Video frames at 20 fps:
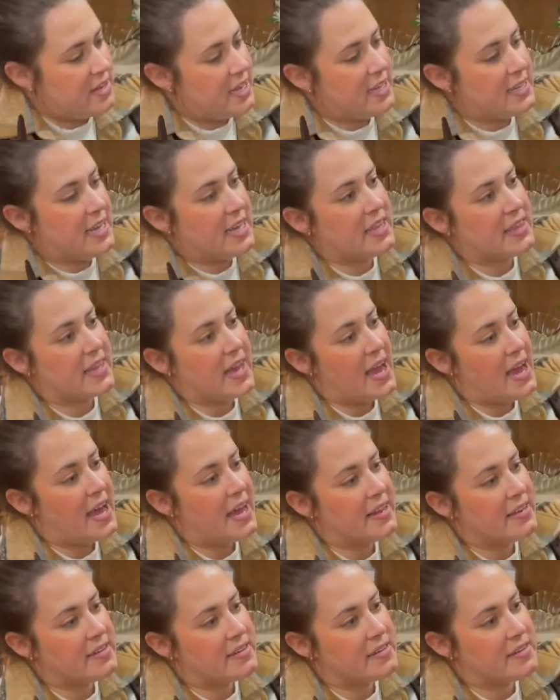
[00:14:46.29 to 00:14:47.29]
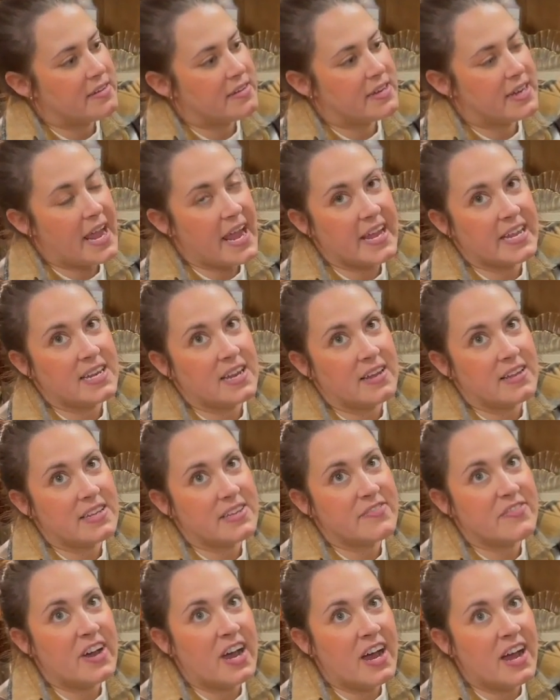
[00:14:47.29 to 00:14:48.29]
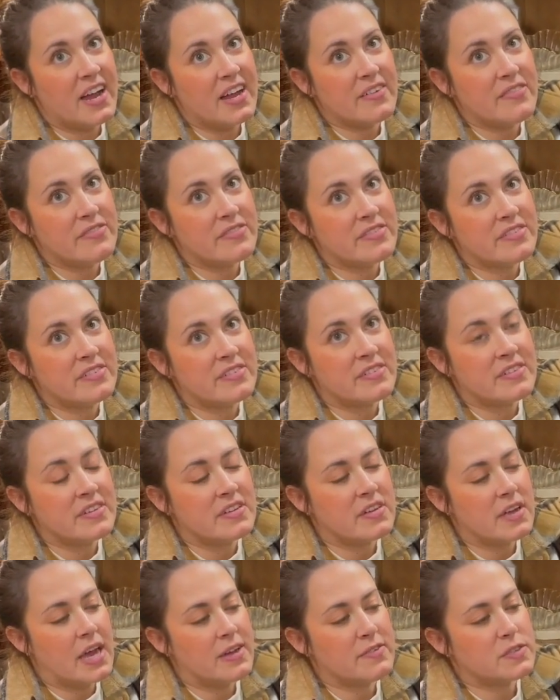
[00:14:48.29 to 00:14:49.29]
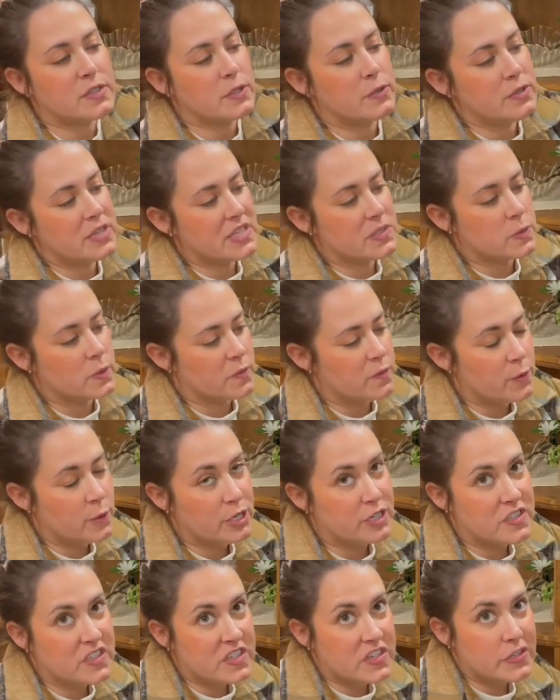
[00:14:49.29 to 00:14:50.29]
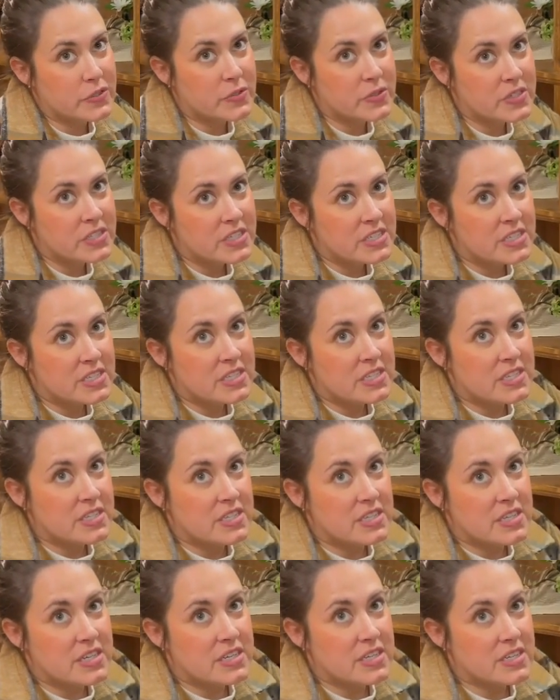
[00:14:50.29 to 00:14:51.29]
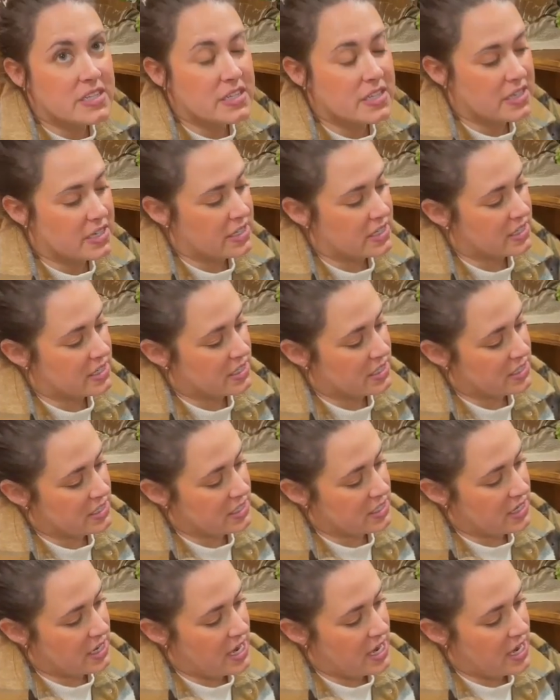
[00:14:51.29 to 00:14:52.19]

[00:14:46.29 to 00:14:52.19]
I like that. eight ninety-five. I've sold these before too. That is nice. I think you should add